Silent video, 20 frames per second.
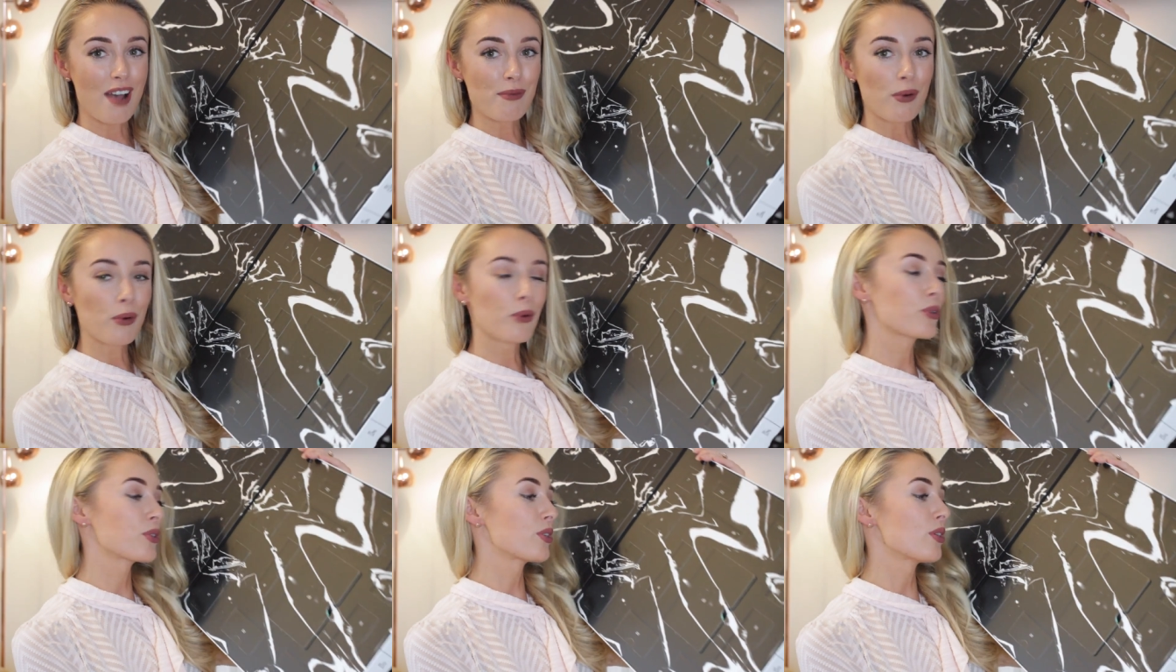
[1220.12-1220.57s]

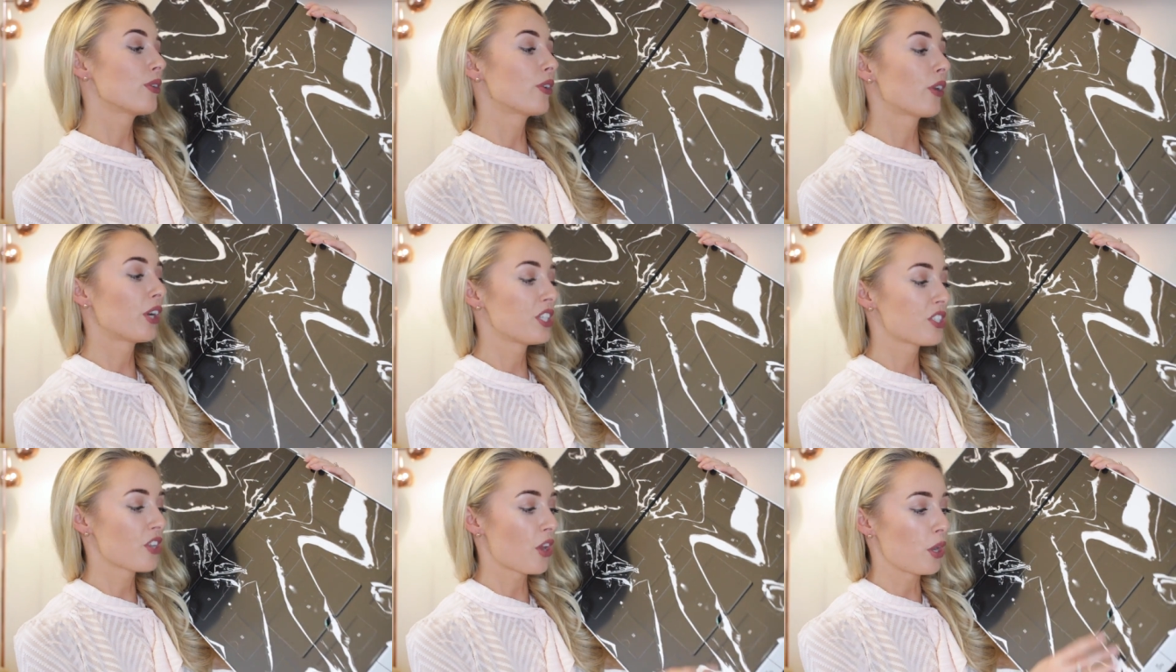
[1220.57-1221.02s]
I'm also
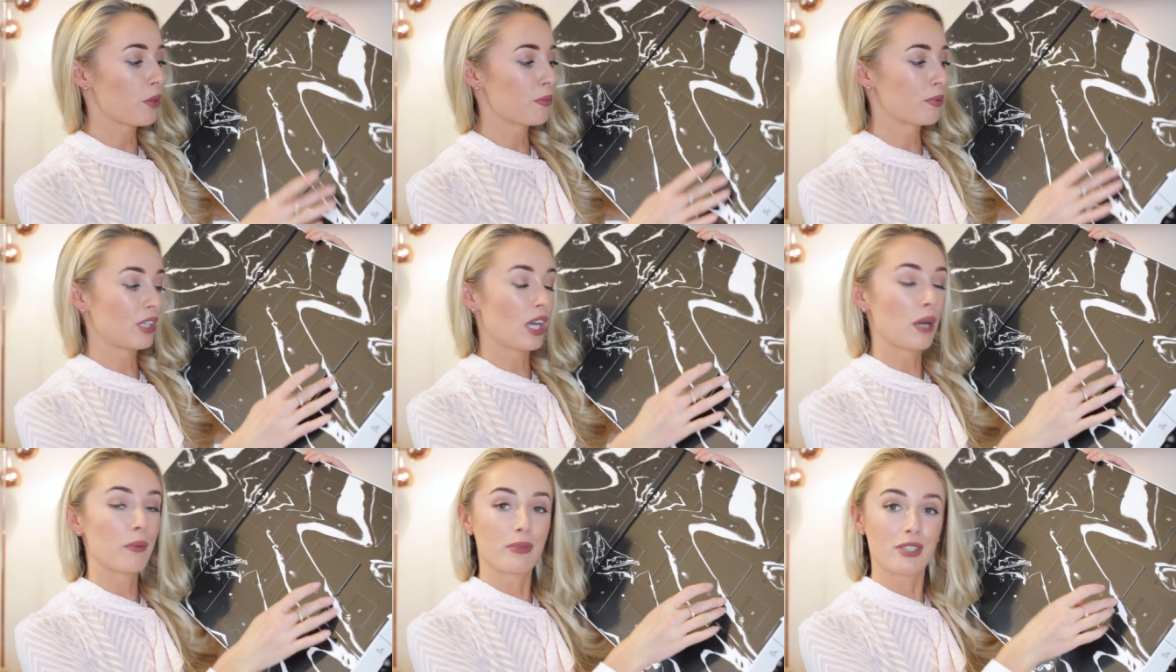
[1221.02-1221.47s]
going to
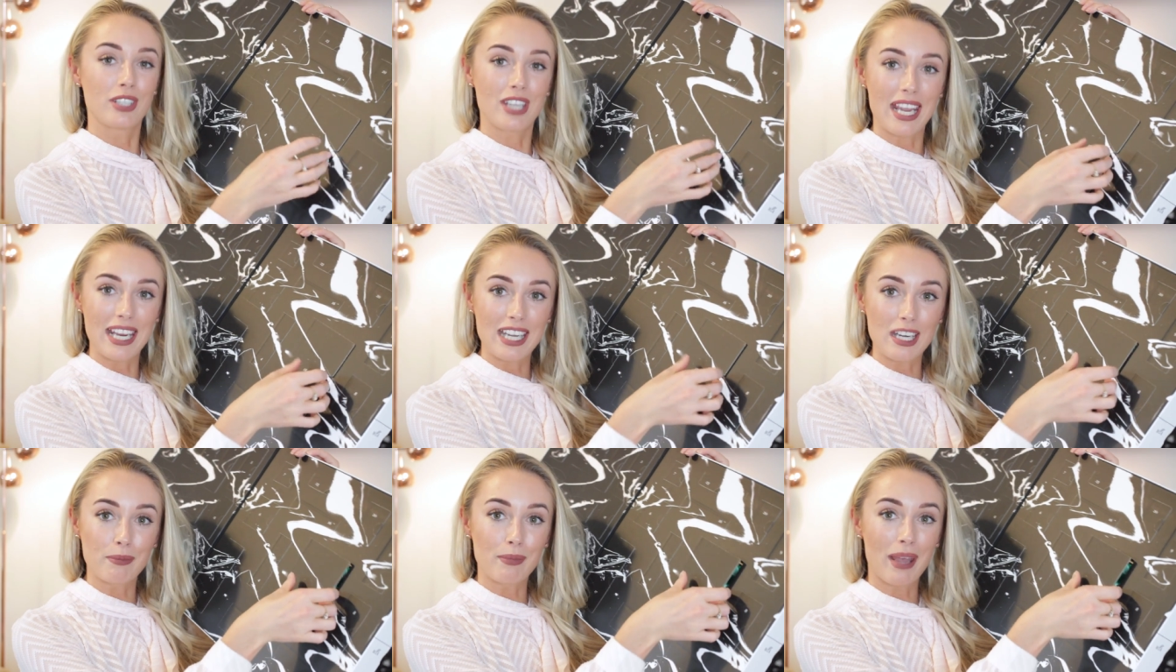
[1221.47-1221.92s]
open up
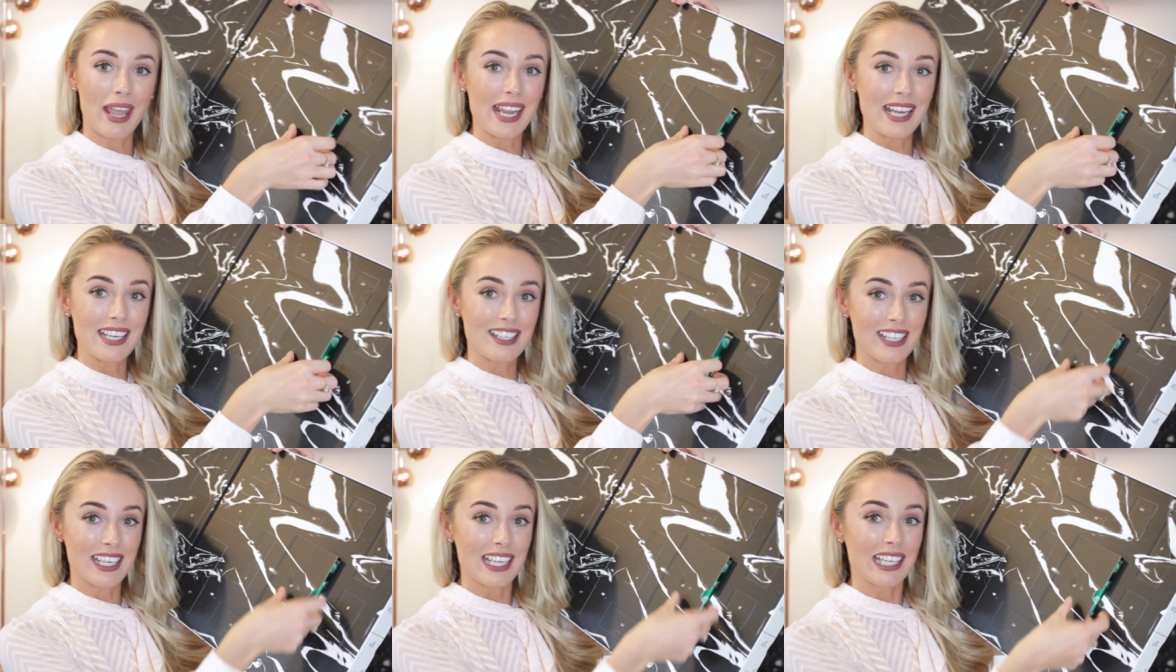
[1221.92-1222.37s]
day number
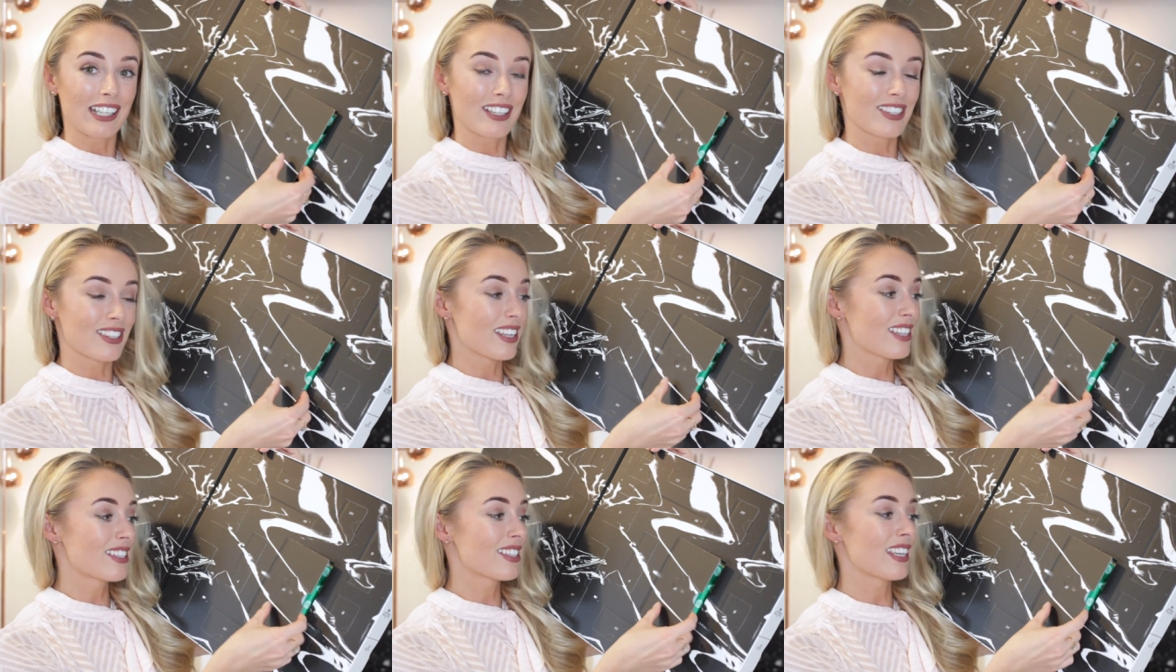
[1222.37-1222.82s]
eighteen
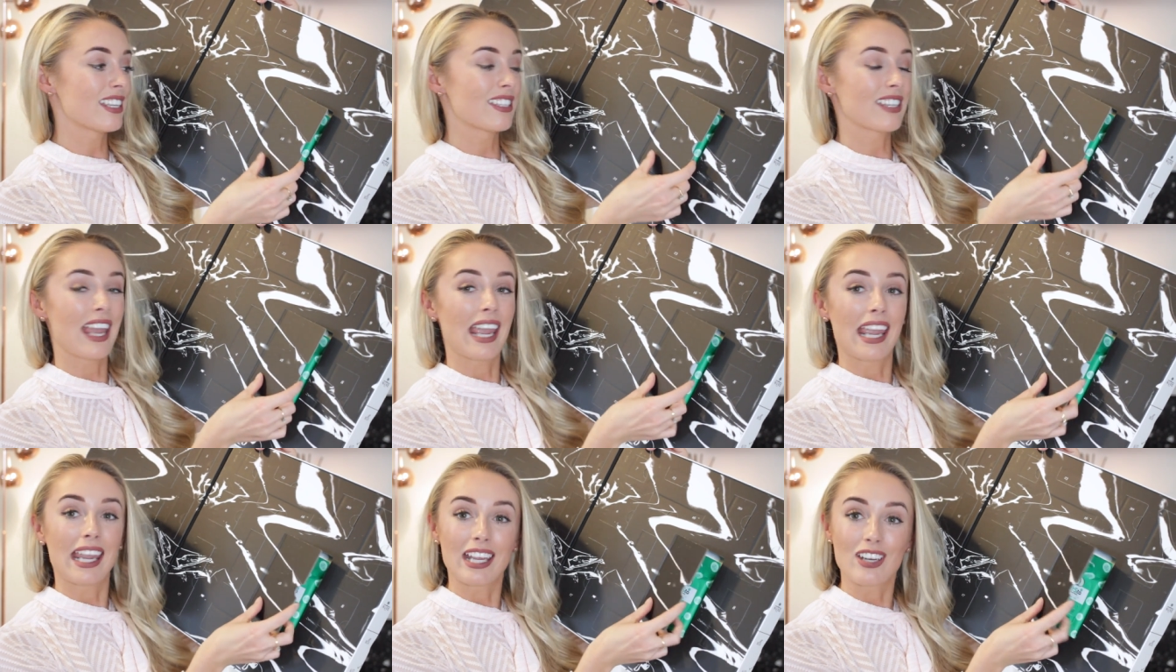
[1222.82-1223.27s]
because this
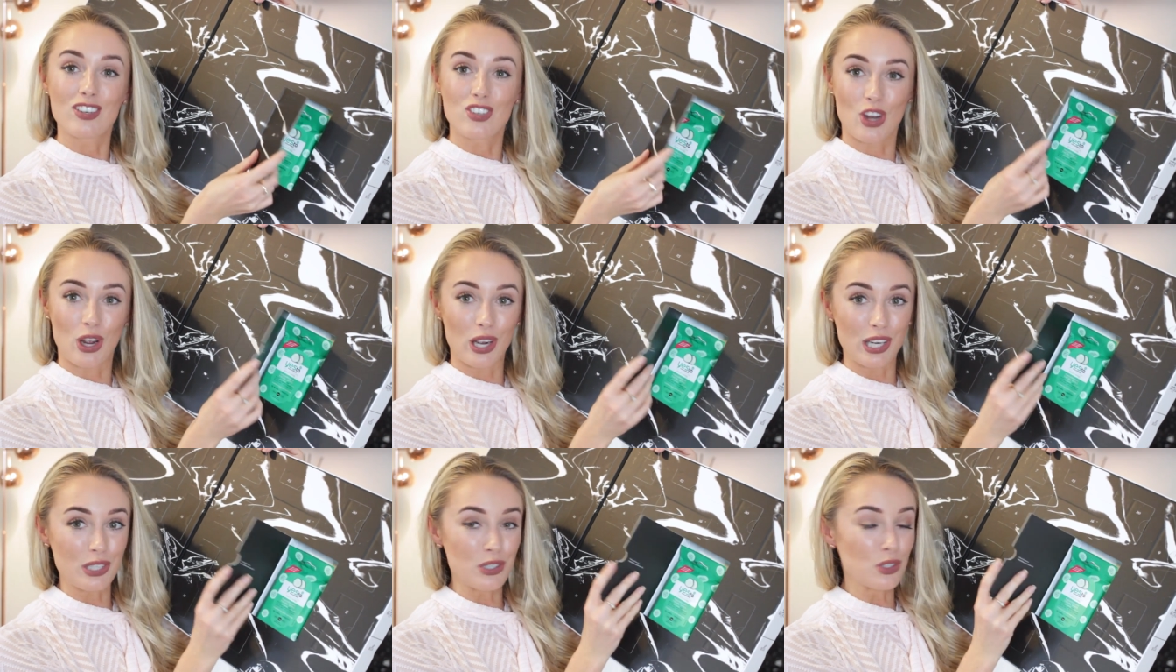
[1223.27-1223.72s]
is a
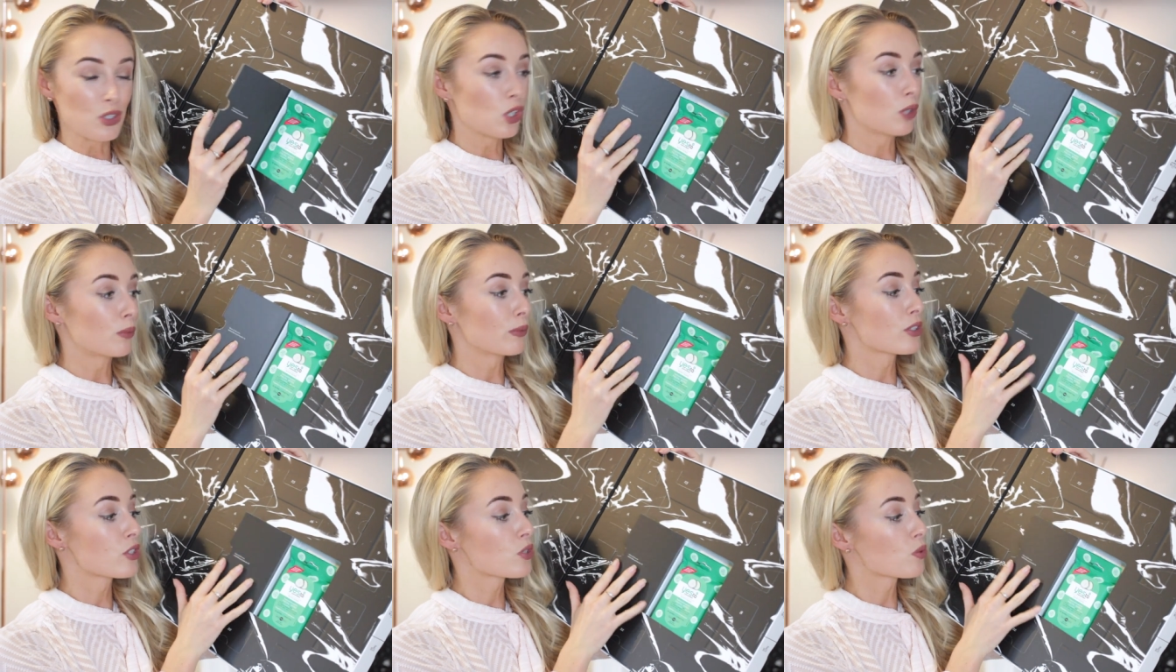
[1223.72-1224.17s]

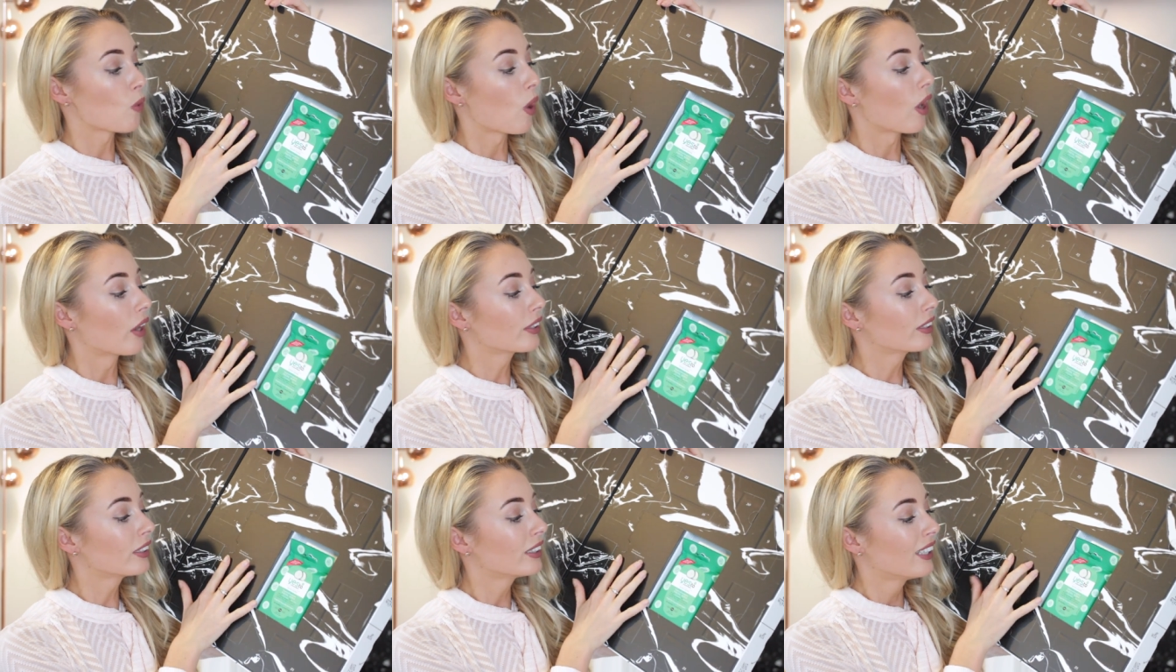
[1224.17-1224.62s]
ginormous
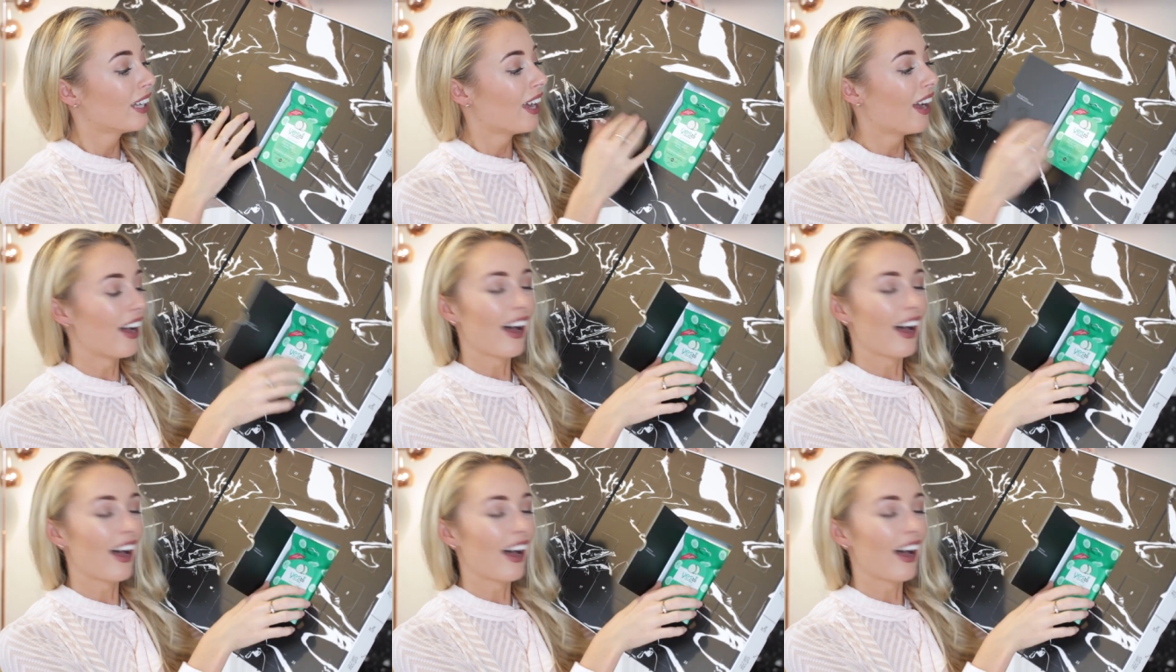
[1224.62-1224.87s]
one.